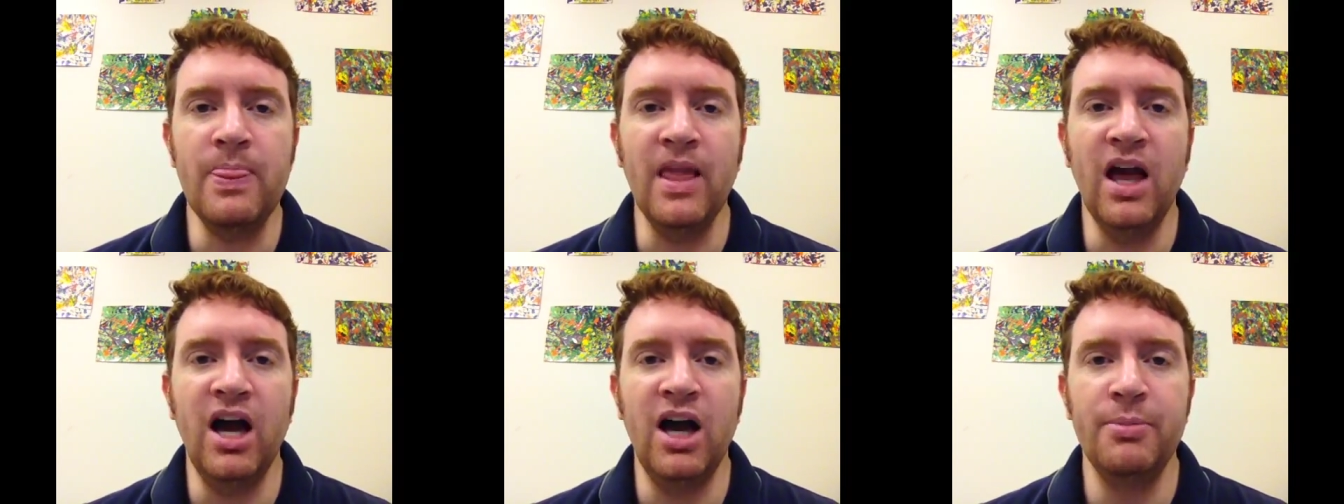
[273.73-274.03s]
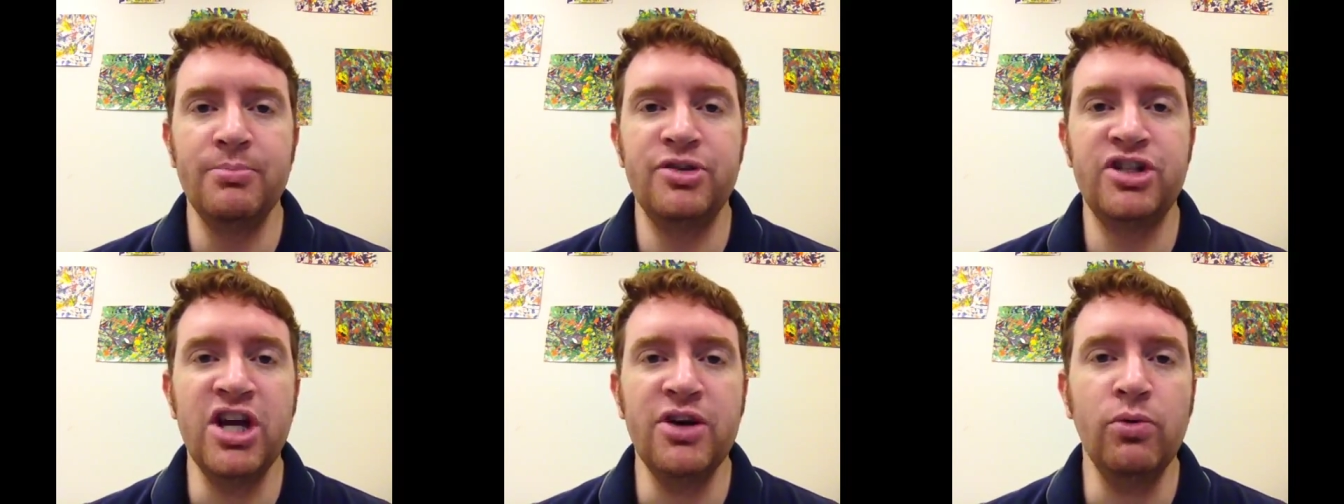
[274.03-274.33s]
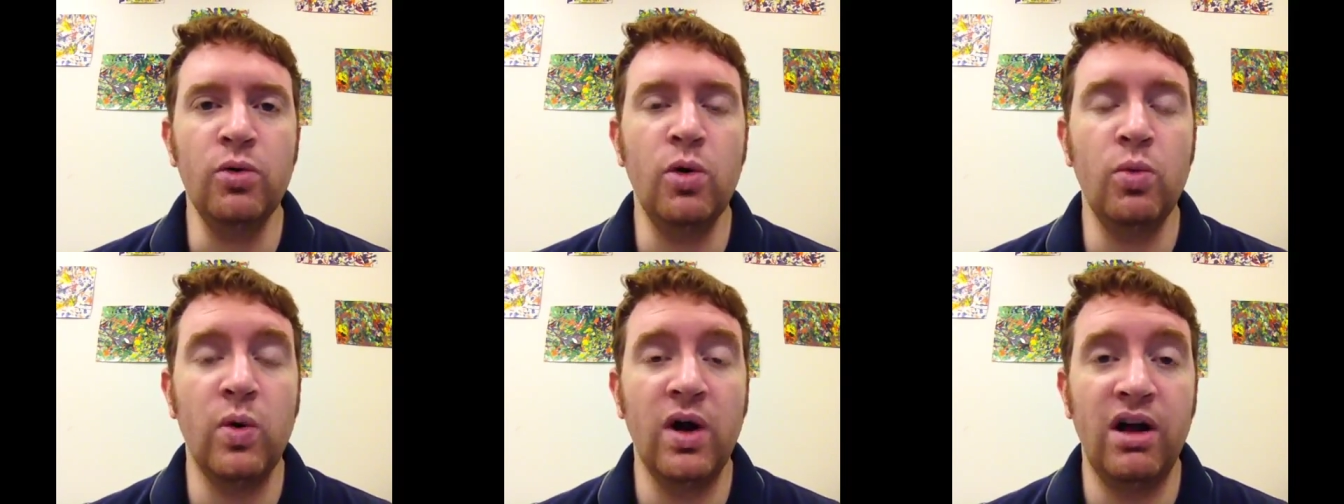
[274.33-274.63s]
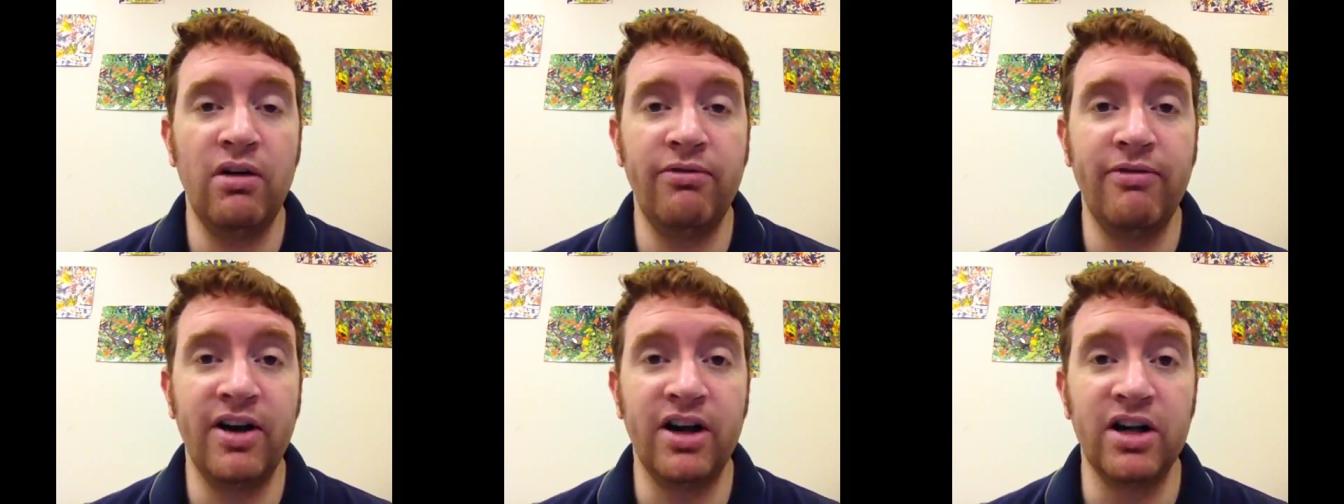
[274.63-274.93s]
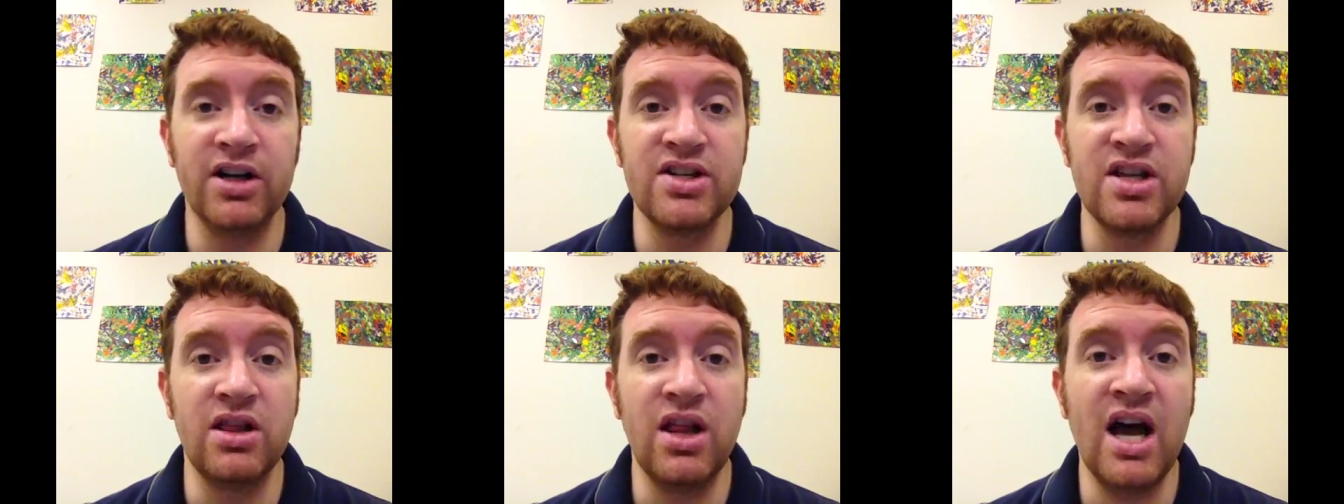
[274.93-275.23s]
General
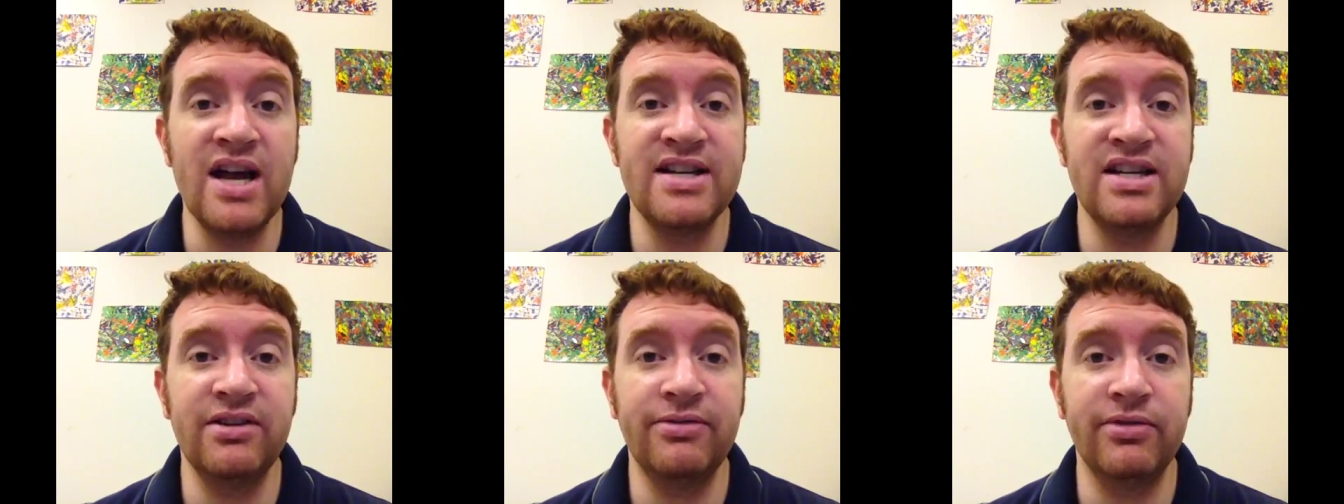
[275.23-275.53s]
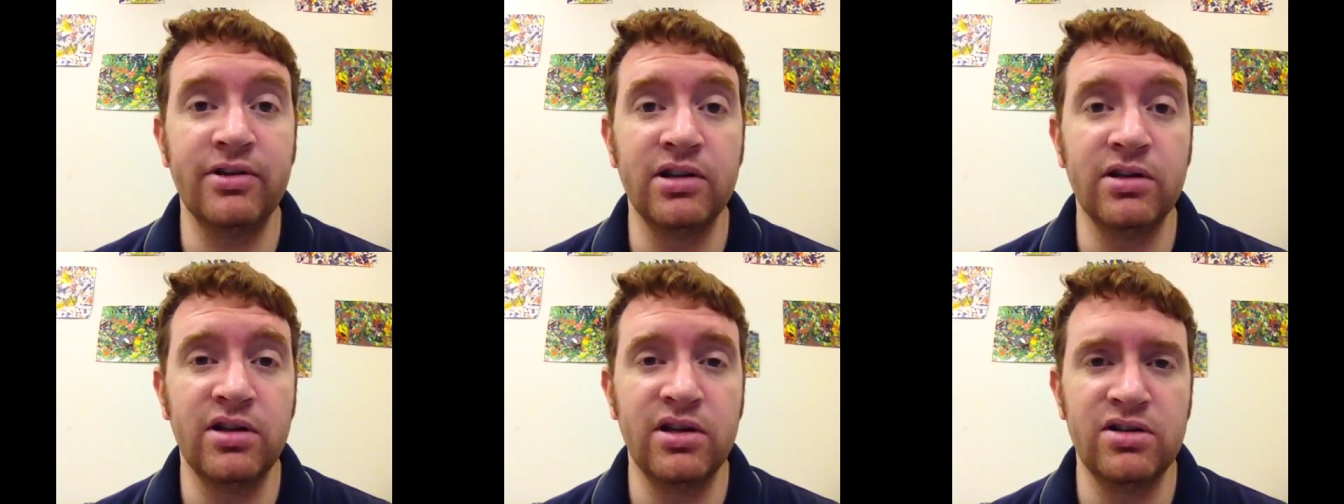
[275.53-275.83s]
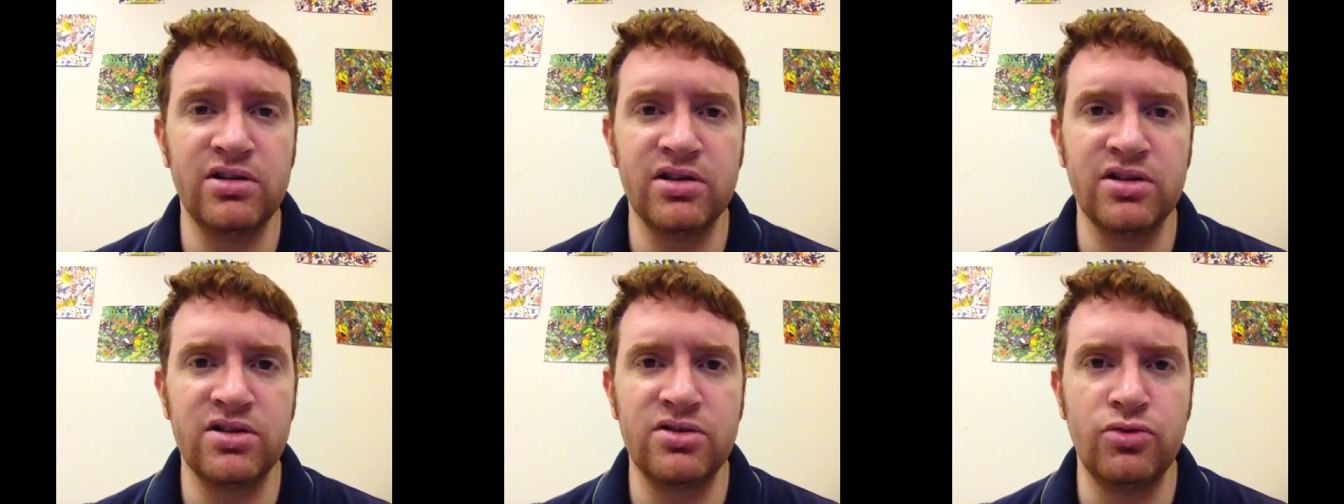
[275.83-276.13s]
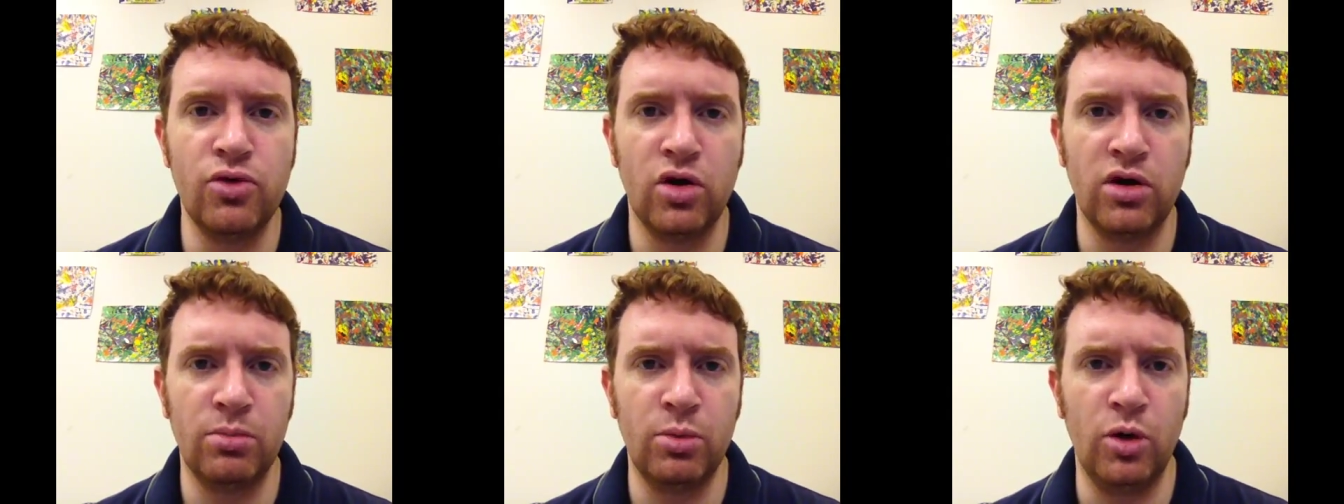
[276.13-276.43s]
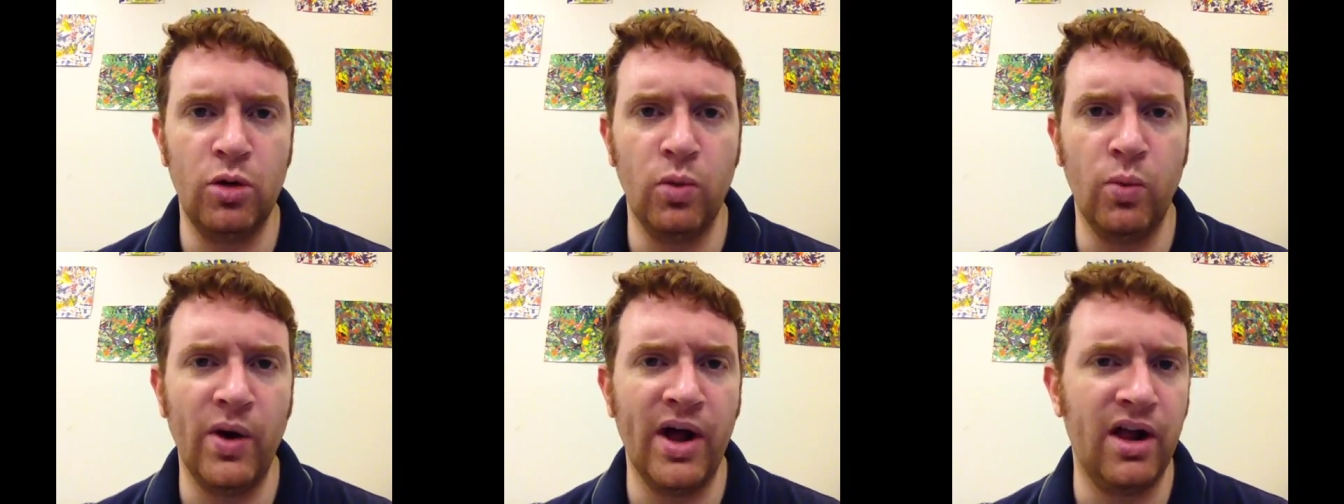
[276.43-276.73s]
welfare is a lot different than just
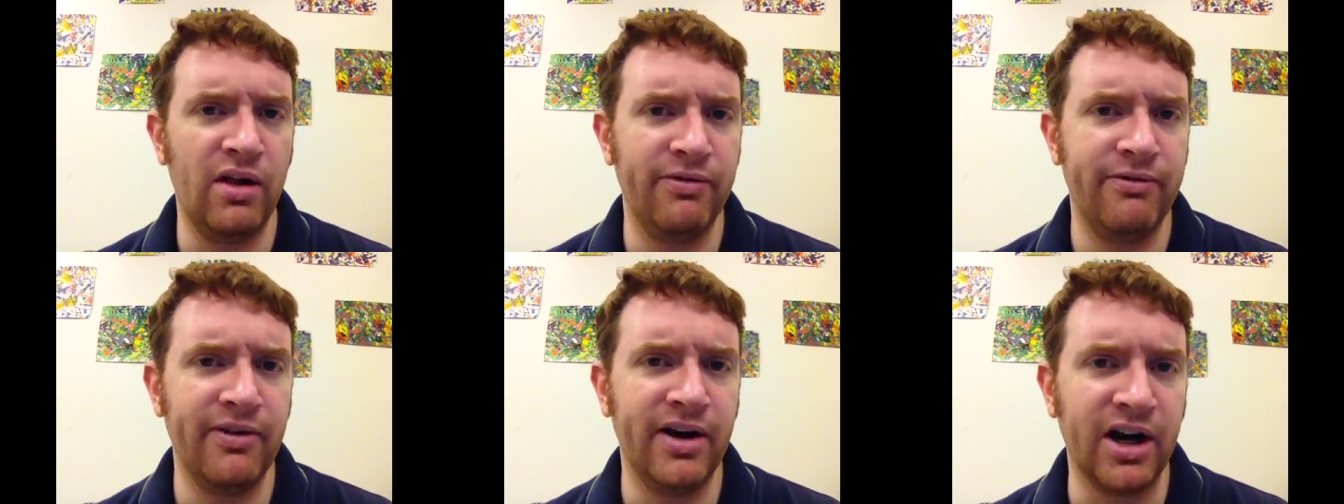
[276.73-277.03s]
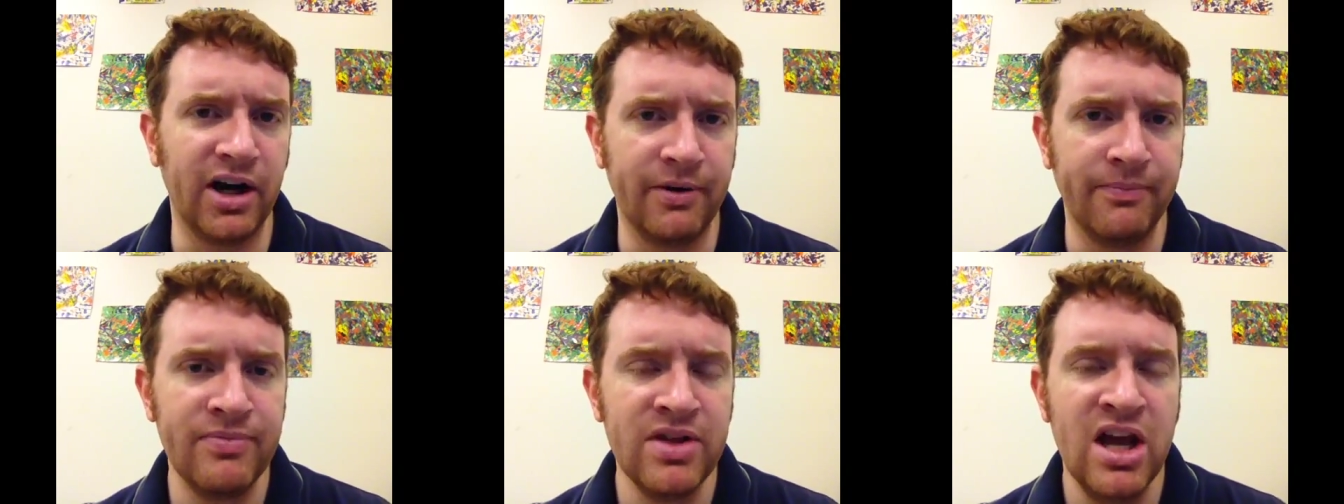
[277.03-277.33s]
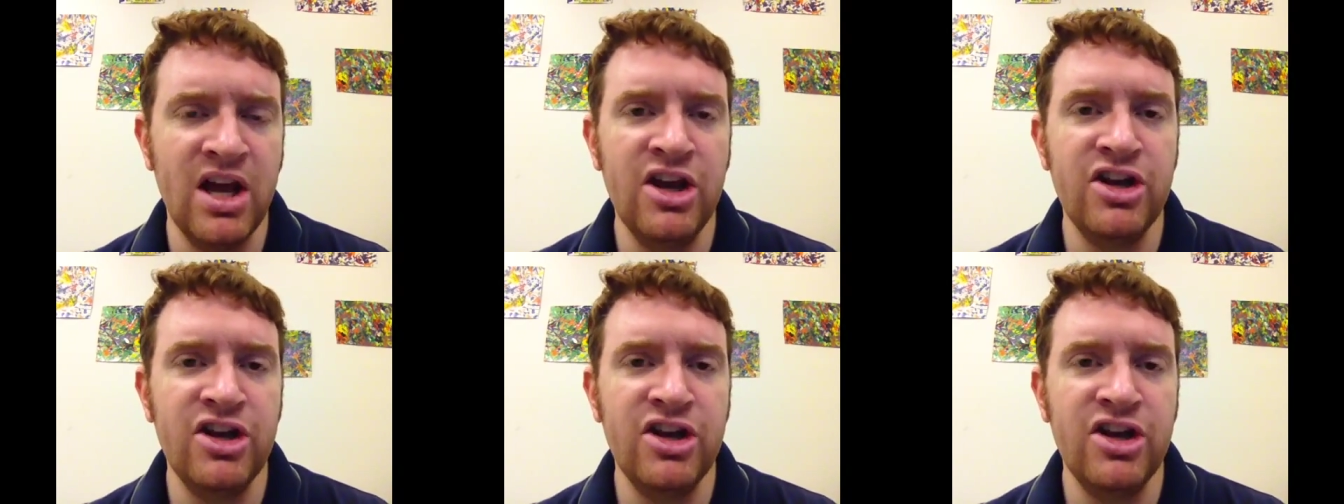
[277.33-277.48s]
normal welfare.